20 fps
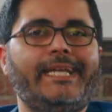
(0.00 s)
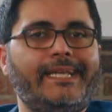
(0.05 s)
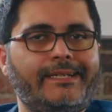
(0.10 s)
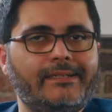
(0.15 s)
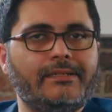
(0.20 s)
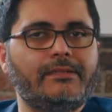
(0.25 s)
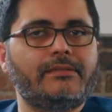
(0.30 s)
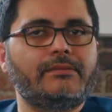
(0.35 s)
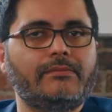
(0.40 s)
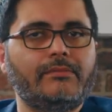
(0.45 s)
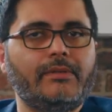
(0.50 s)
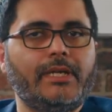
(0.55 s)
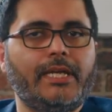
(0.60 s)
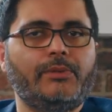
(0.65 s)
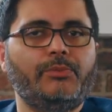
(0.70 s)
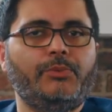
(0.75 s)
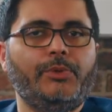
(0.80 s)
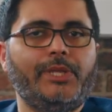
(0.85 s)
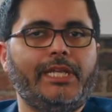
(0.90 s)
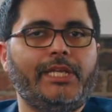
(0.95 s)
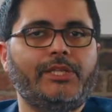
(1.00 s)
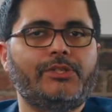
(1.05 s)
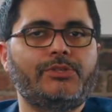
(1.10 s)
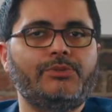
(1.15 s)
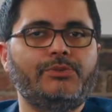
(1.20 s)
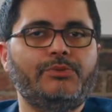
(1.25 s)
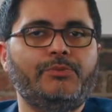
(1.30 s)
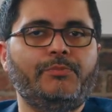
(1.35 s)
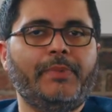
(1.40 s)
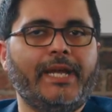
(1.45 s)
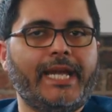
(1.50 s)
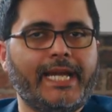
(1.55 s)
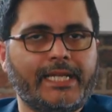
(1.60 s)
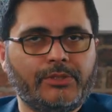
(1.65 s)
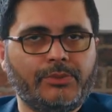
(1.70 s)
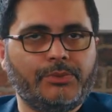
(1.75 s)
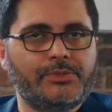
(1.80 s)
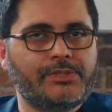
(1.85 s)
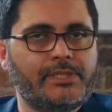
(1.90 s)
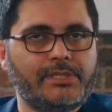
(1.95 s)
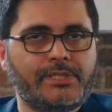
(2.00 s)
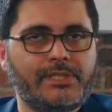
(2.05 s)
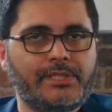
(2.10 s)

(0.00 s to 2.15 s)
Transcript: data and we need to back those